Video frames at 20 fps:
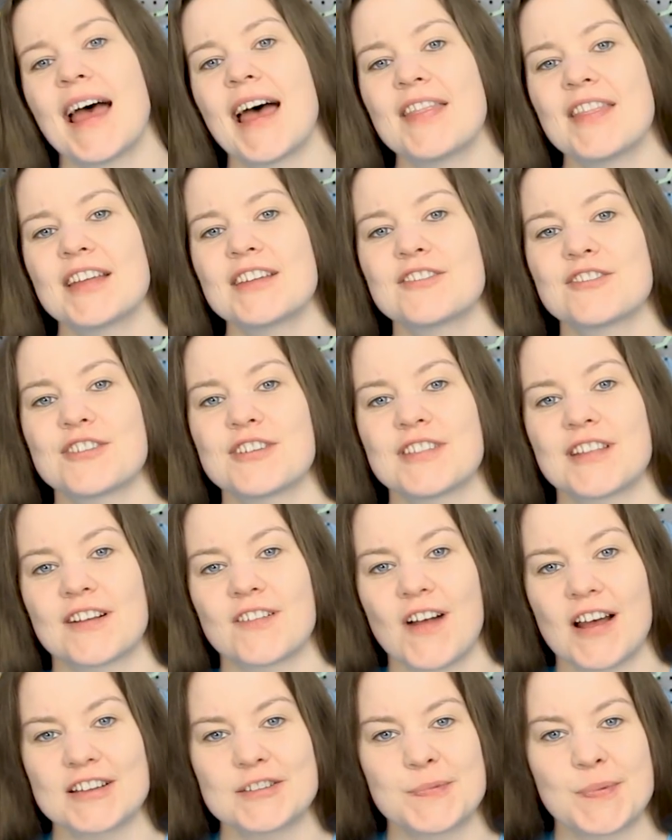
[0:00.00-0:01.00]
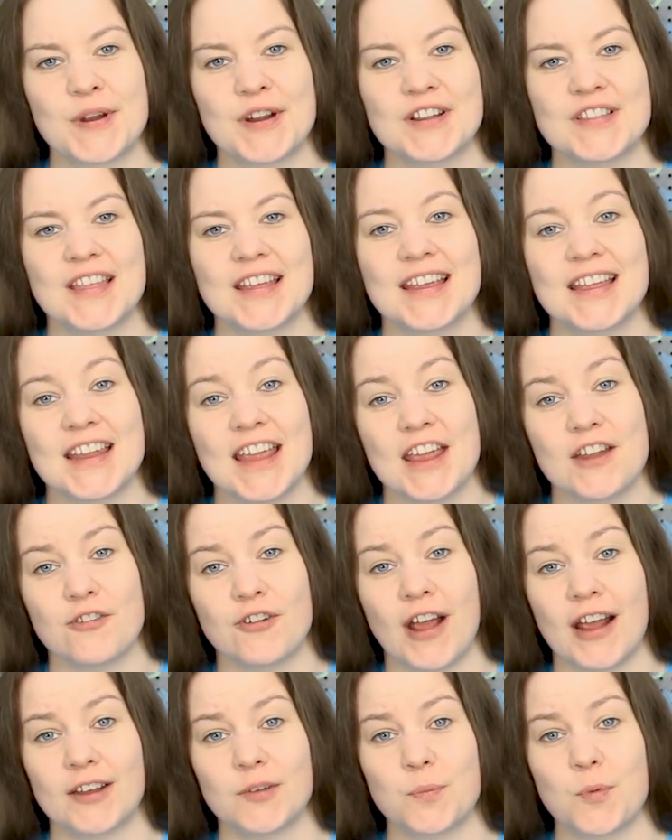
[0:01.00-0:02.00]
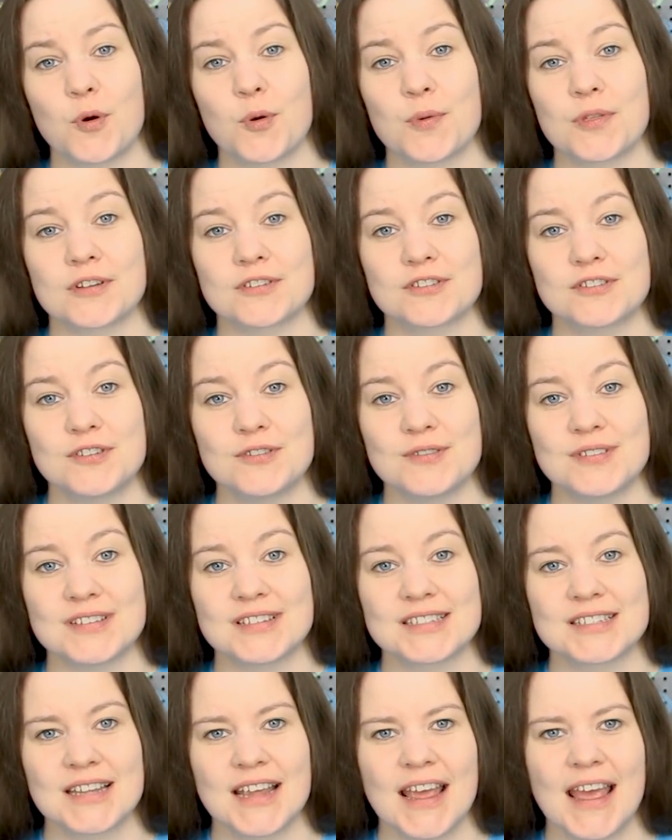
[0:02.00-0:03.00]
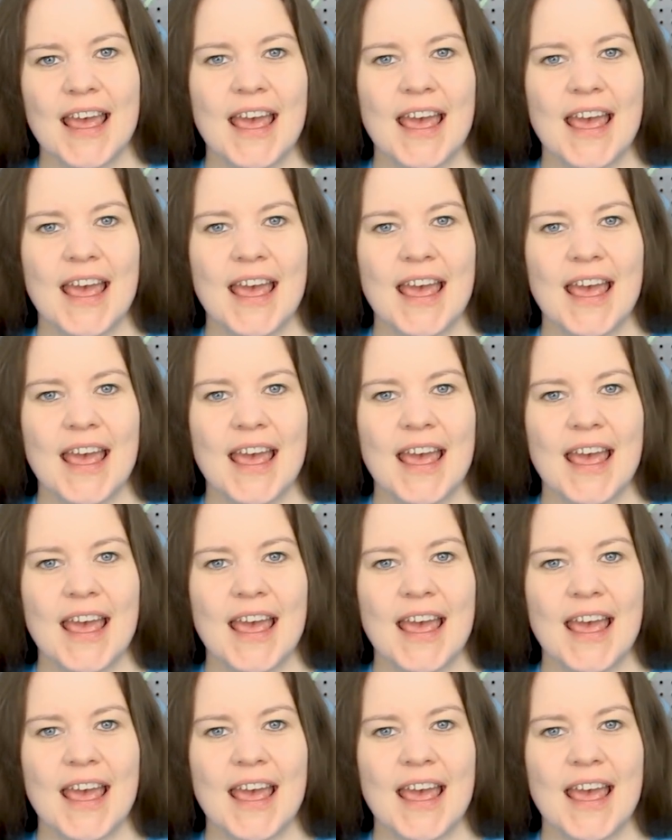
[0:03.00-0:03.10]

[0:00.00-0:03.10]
and then during the class period, they can interact more with their students.